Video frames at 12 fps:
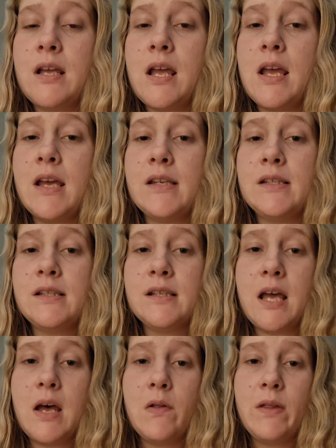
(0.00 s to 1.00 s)
and
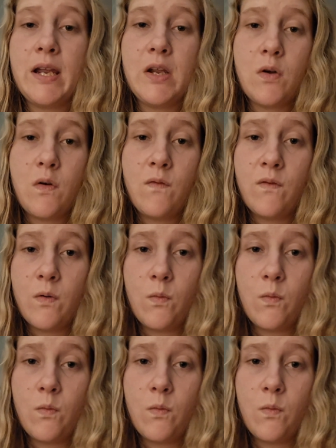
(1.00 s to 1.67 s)
I'll like go for a